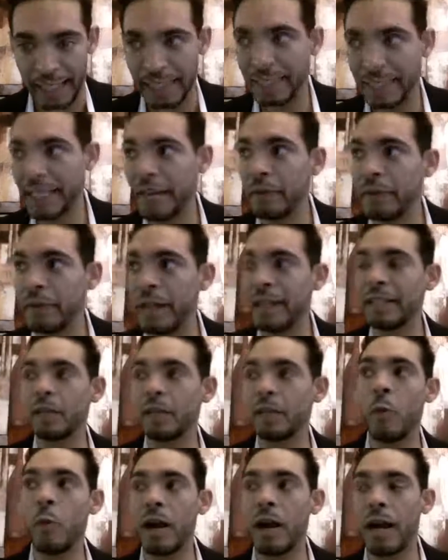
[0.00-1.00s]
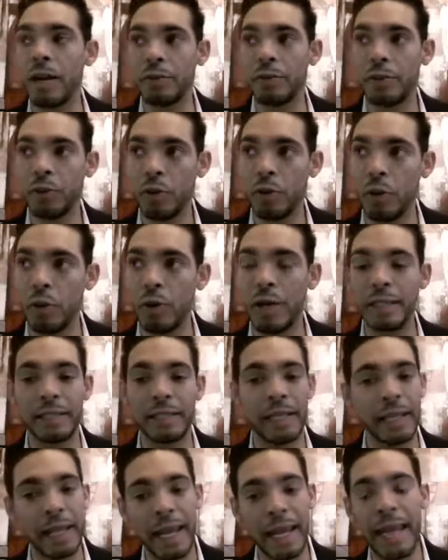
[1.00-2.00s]
Instead of letting them walk out the door, I
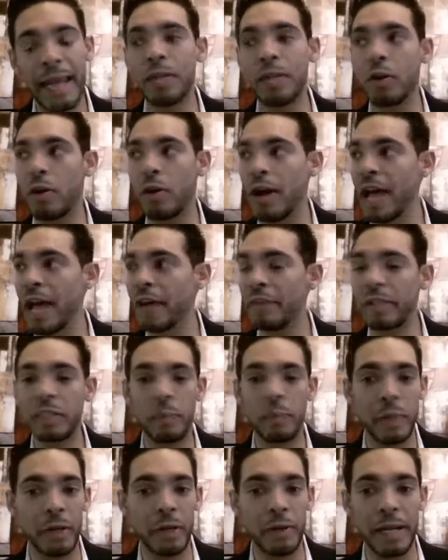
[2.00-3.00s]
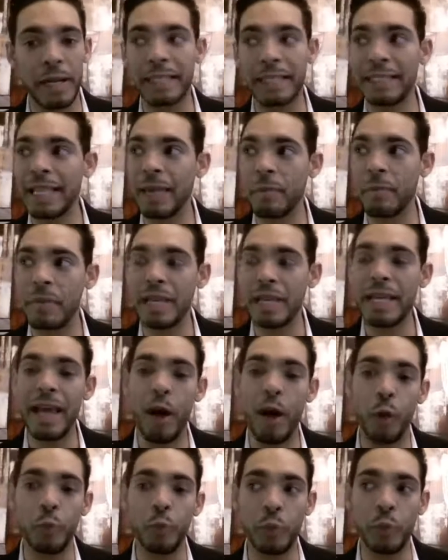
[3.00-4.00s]
say, hey, you know, I have experience. Let me
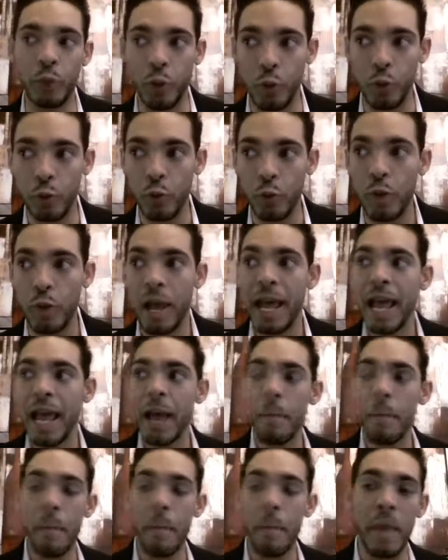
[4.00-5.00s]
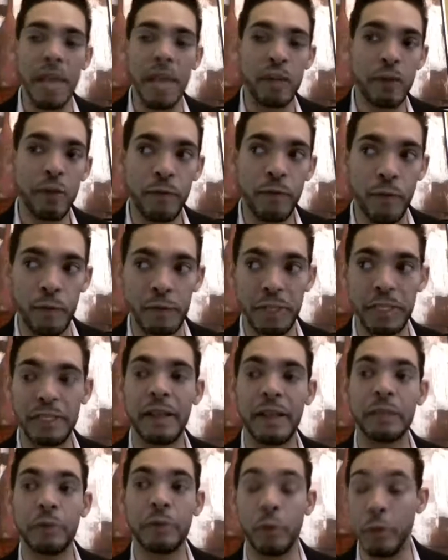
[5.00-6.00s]
help you make your firm
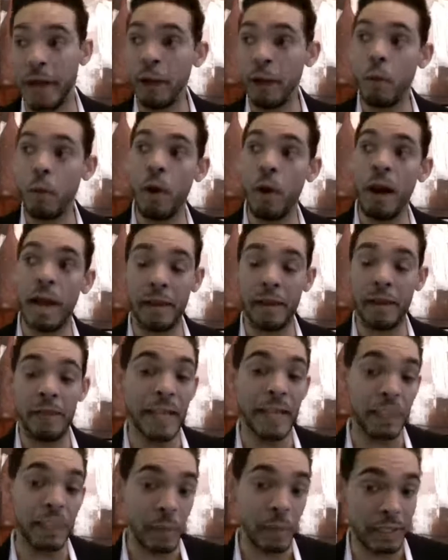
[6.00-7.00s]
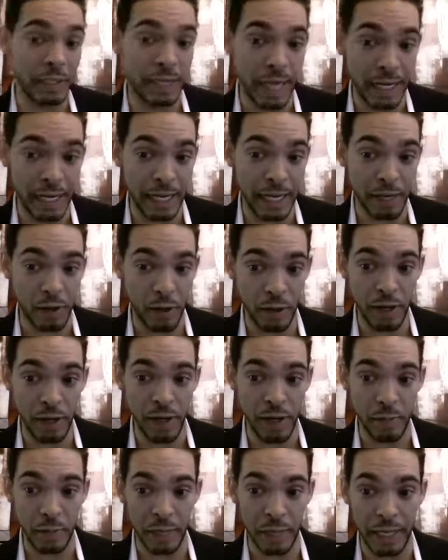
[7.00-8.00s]
successful. And I want an investment stake in your
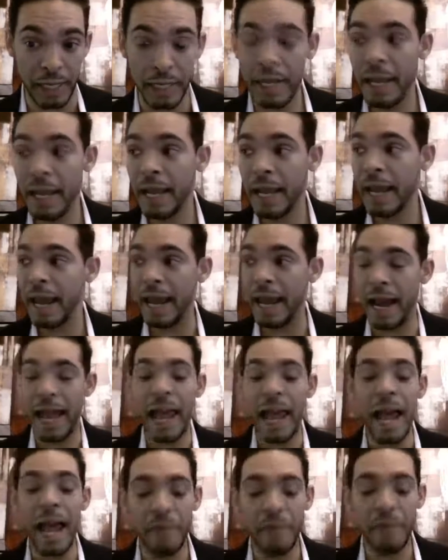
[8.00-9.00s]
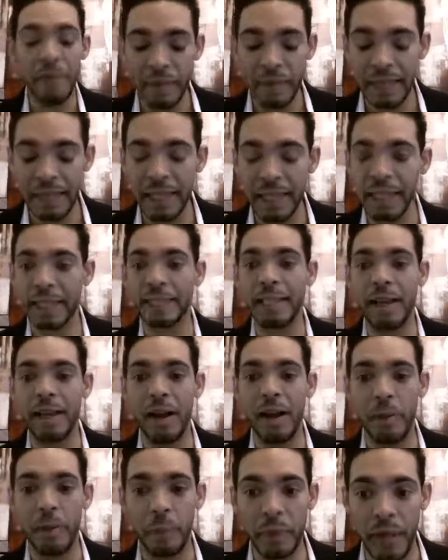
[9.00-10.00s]
company. And I have everything set
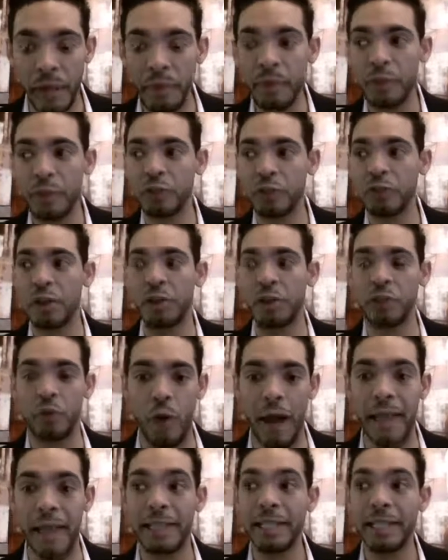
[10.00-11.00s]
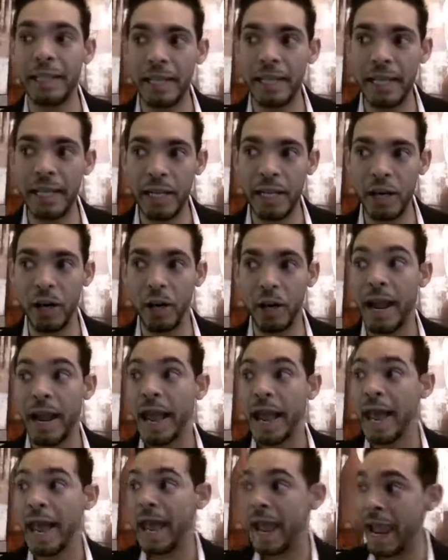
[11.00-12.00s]
up infrastructure wise here.